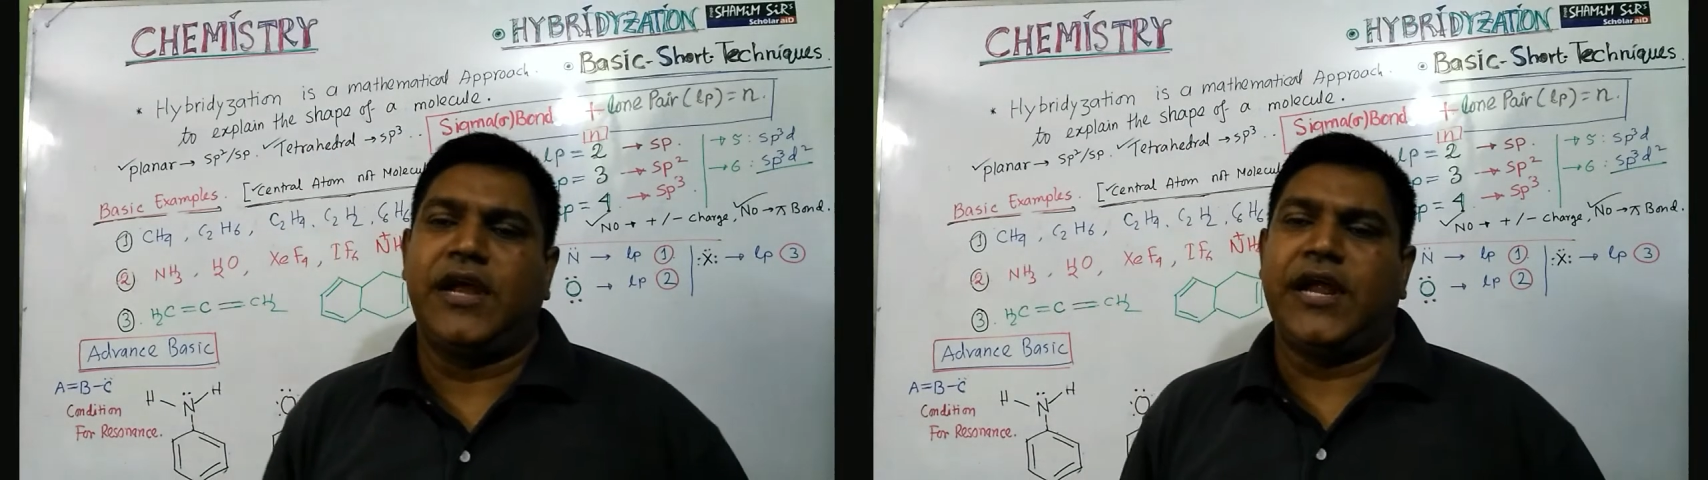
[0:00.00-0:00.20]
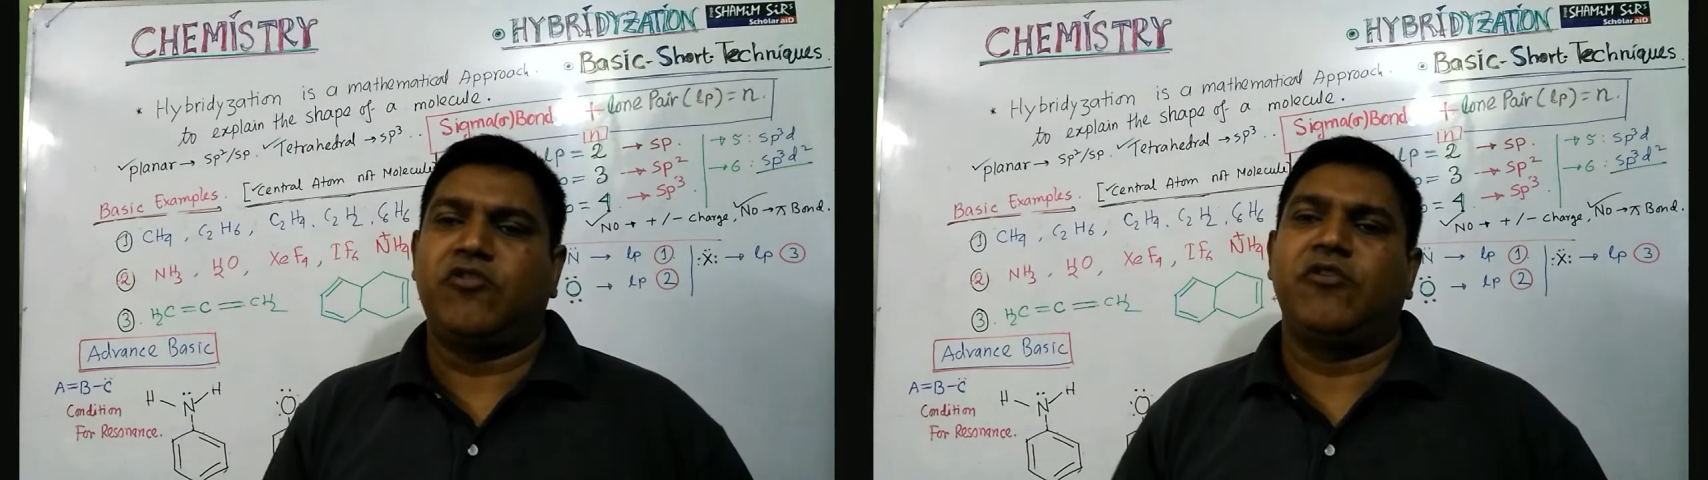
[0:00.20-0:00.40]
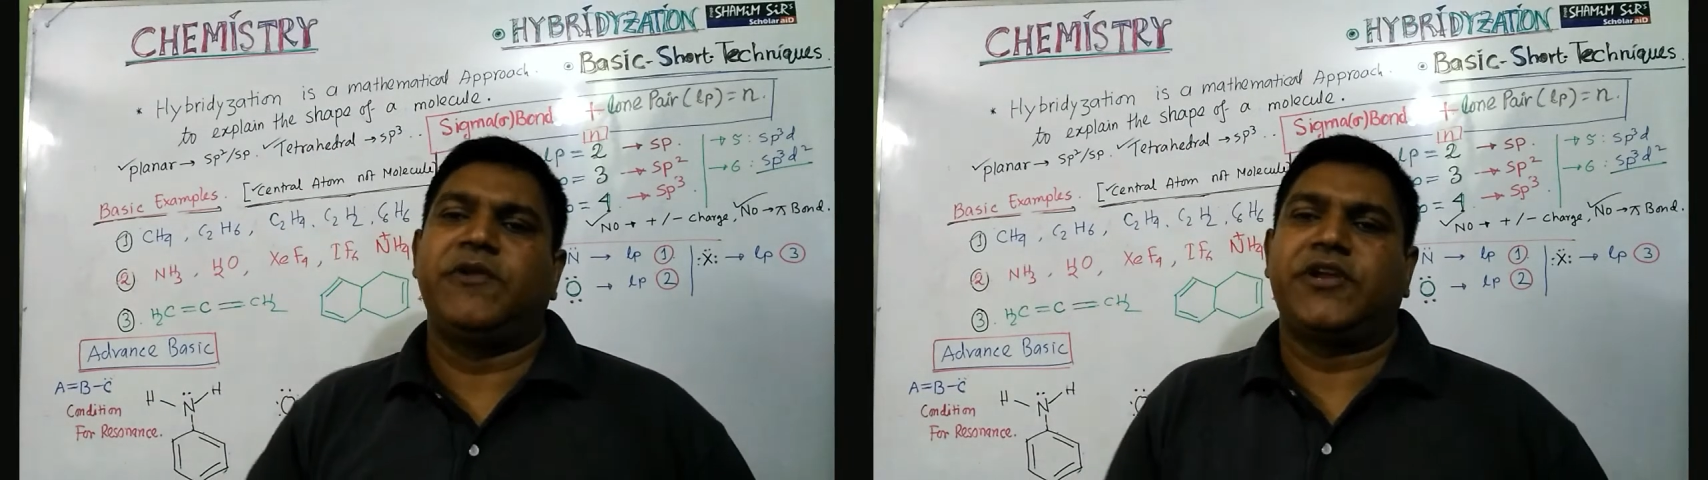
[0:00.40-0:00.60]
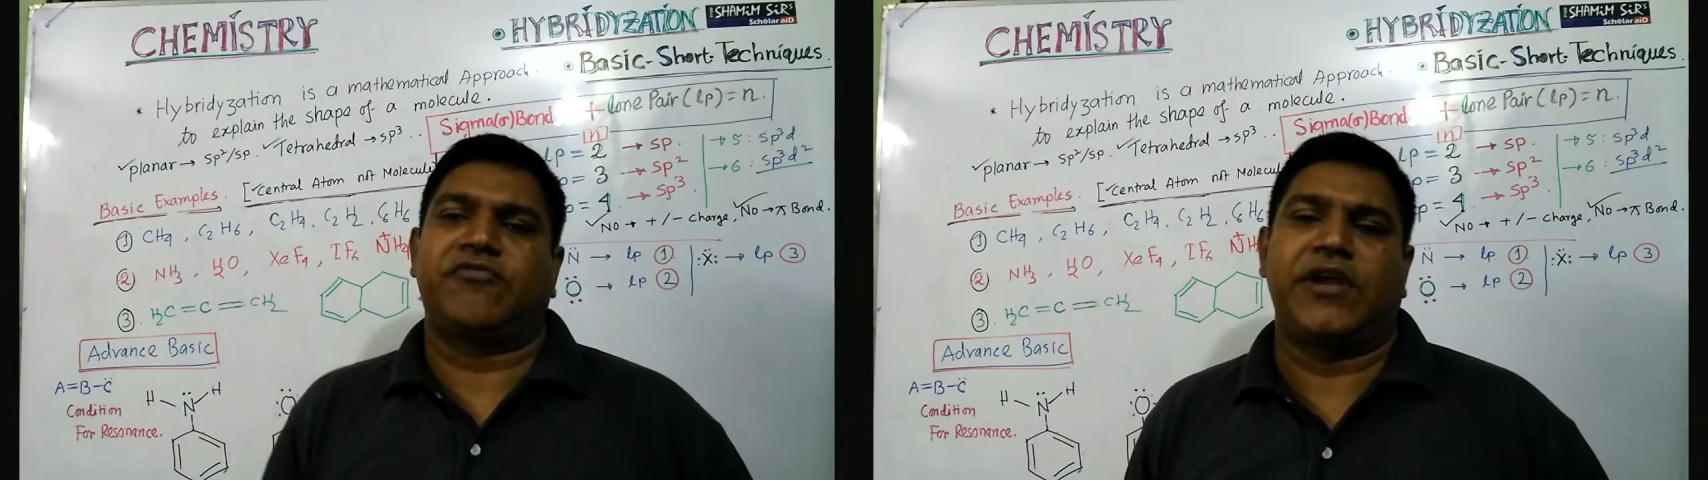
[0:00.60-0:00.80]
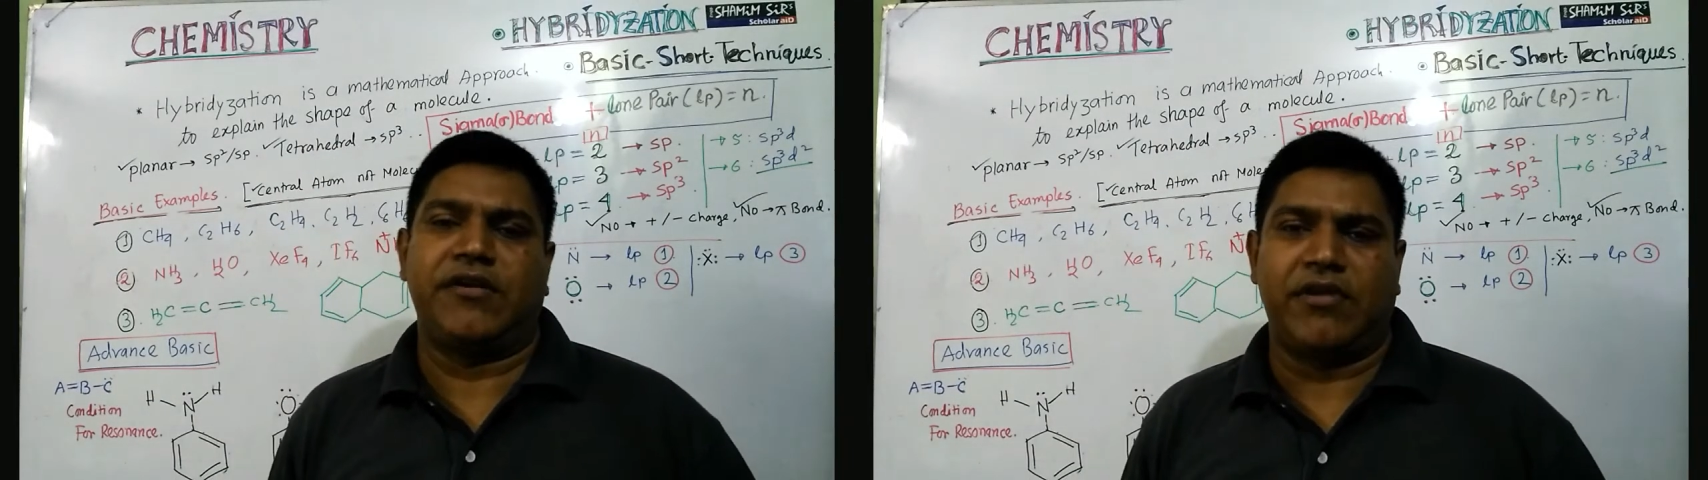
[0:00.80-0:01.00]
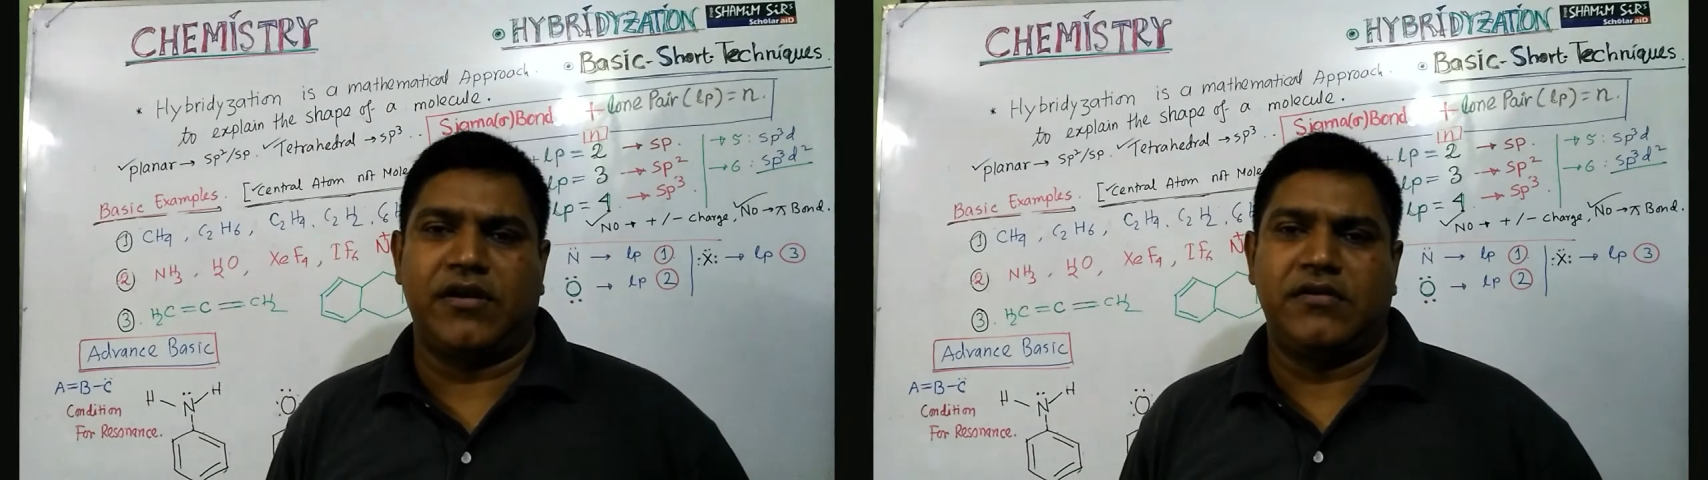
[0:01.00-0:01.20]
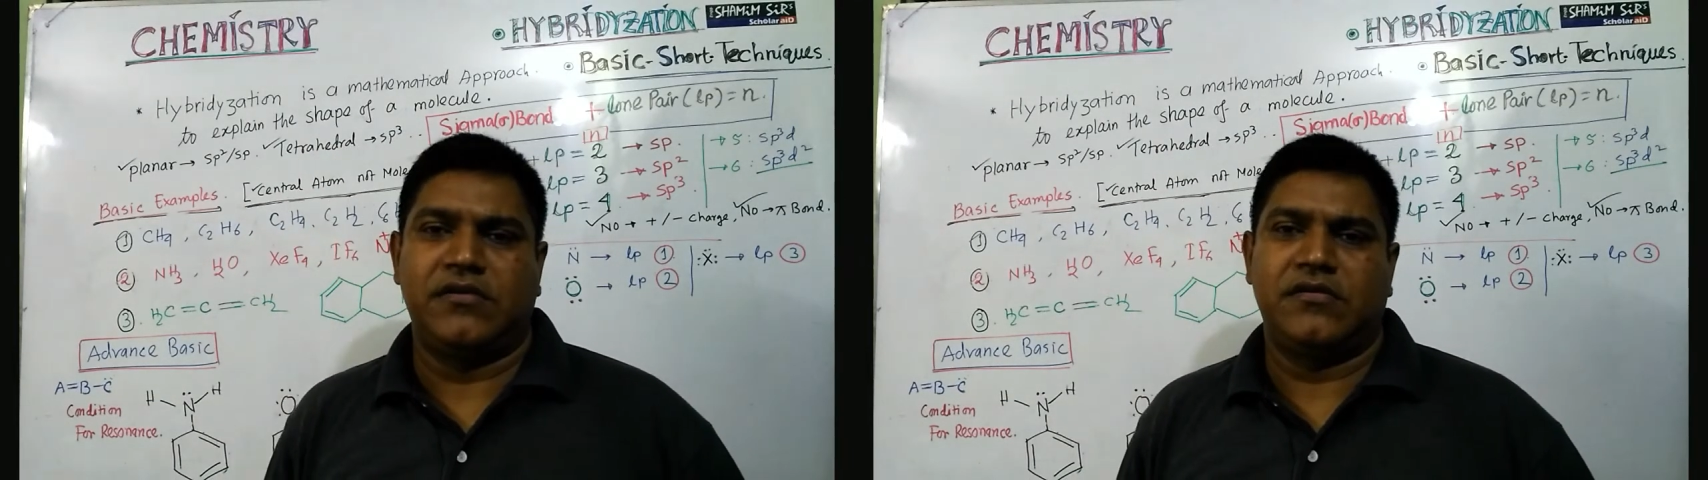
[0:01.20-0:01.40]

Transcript: it will be tetrahedral,